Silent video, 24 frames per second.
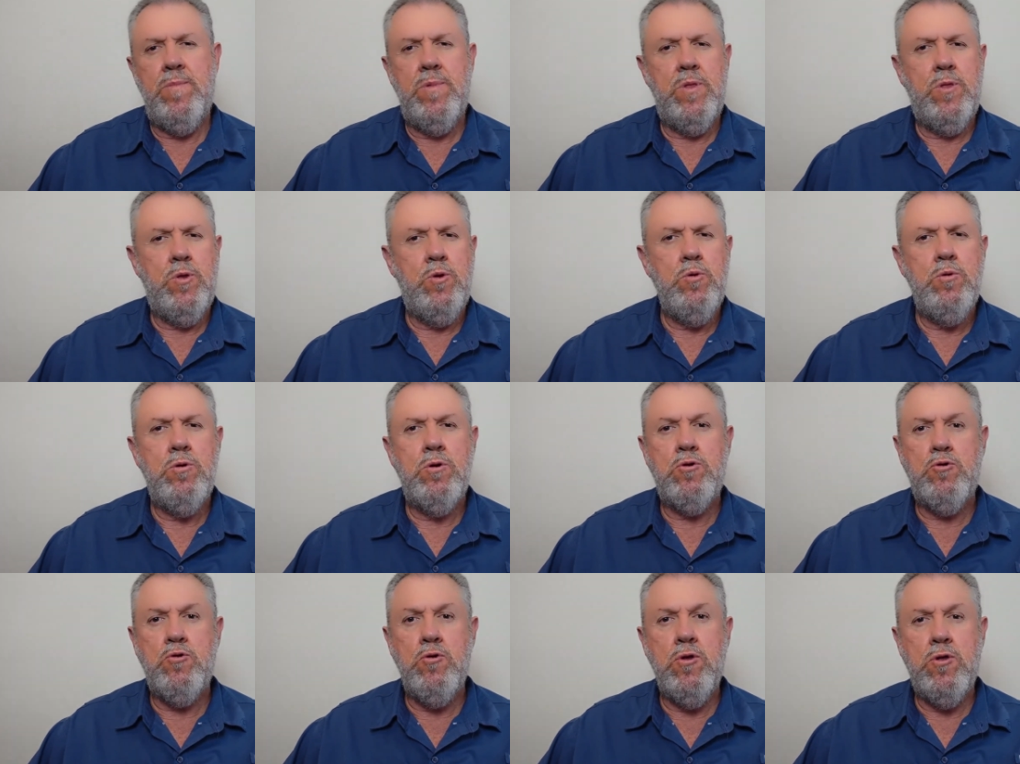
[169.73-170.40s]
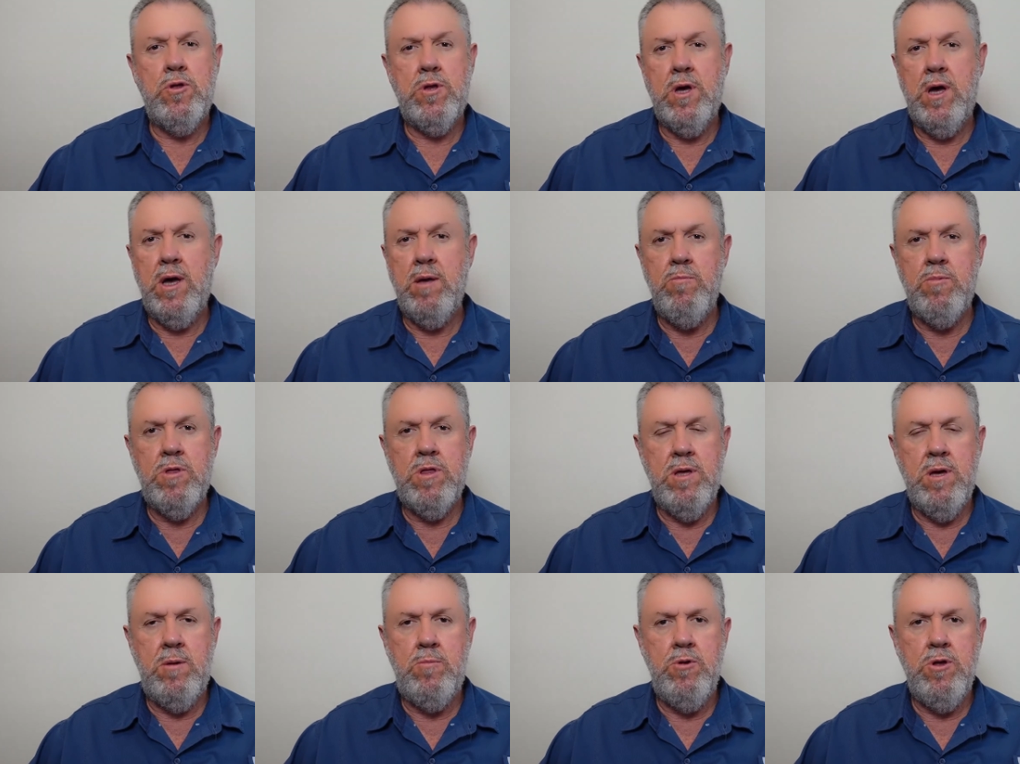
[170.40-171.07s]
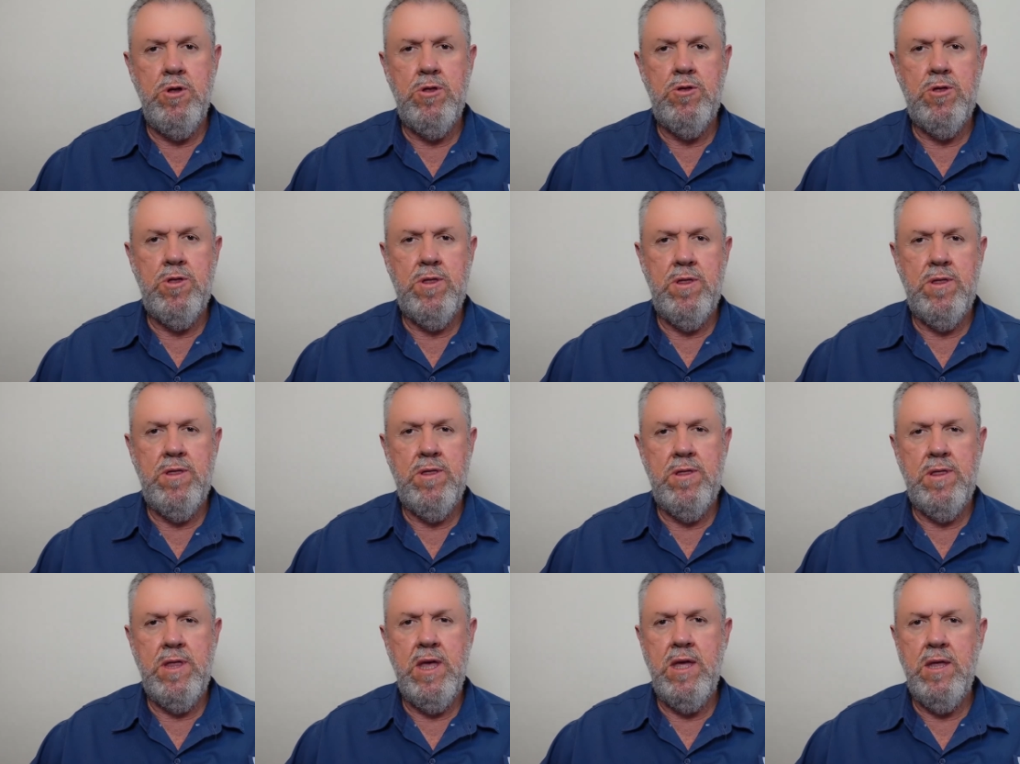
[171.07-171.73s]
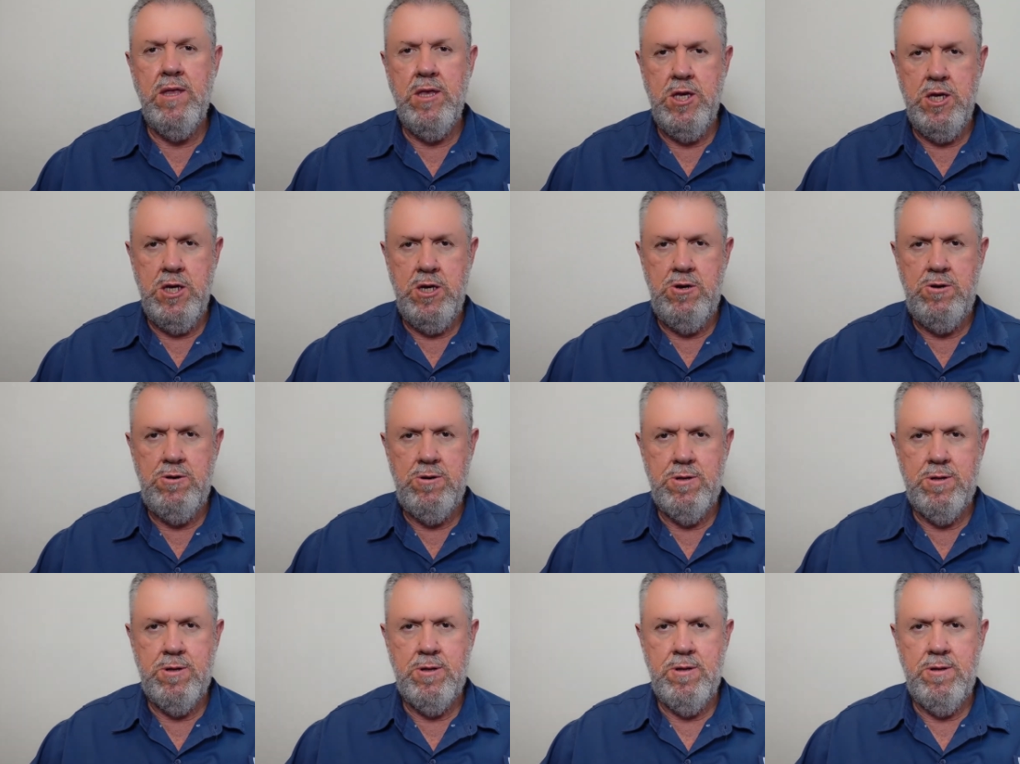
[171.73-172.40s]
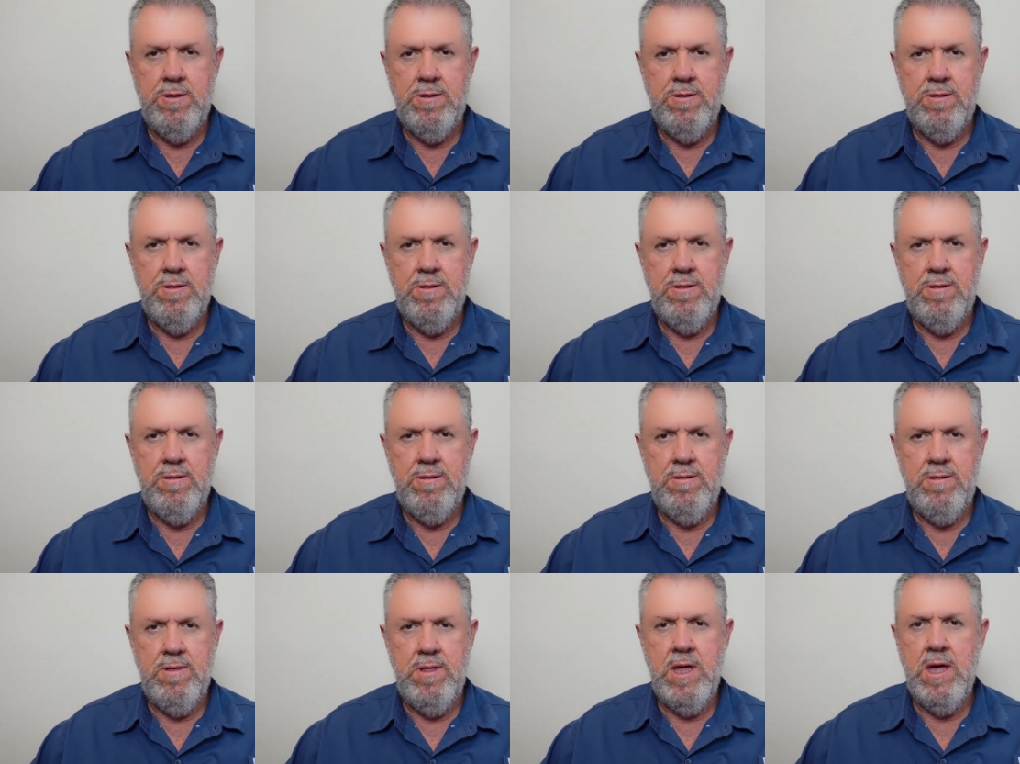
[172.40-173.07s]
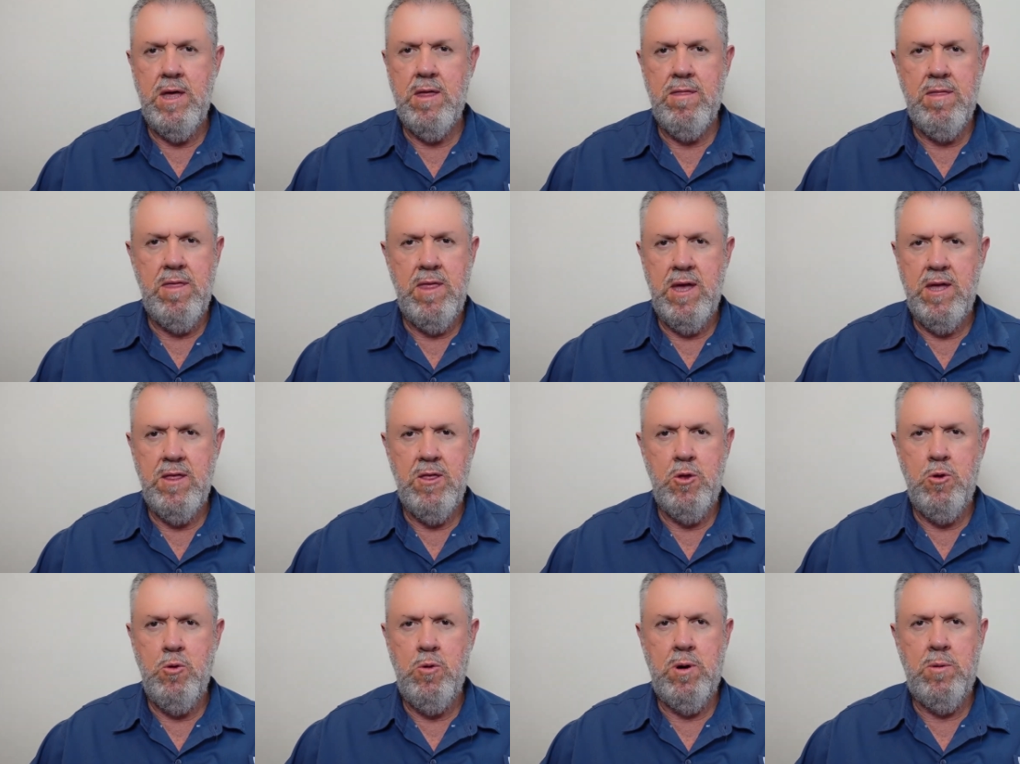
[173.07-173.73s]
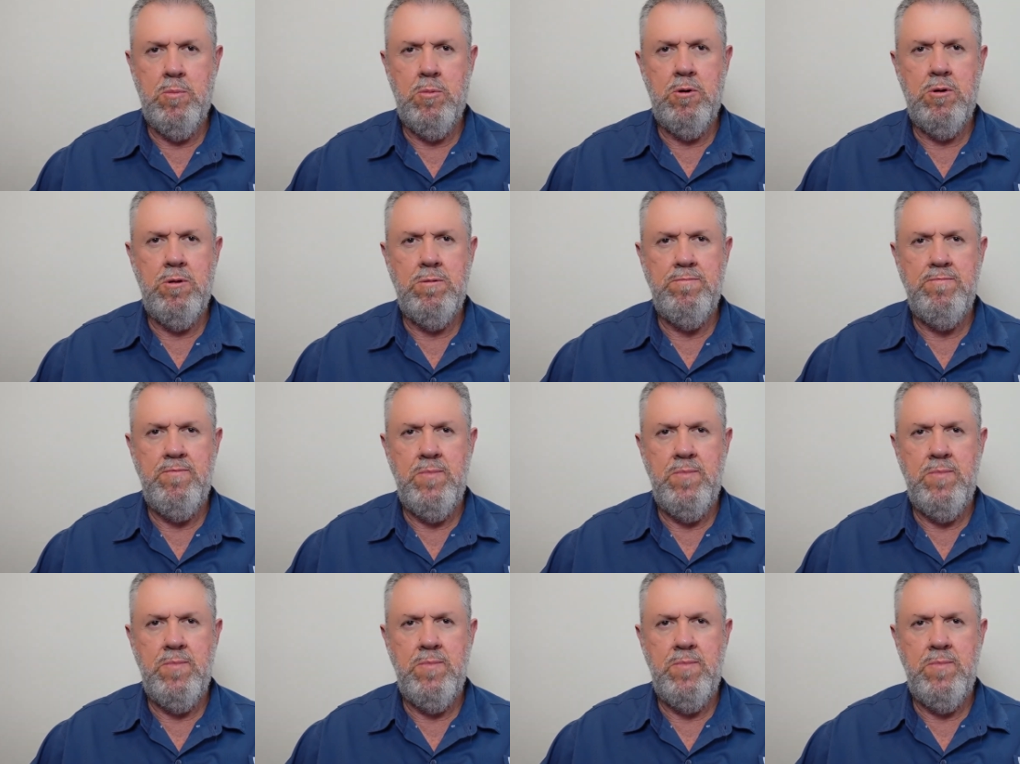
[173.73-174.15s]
two or three times every 10 years. That's not doable.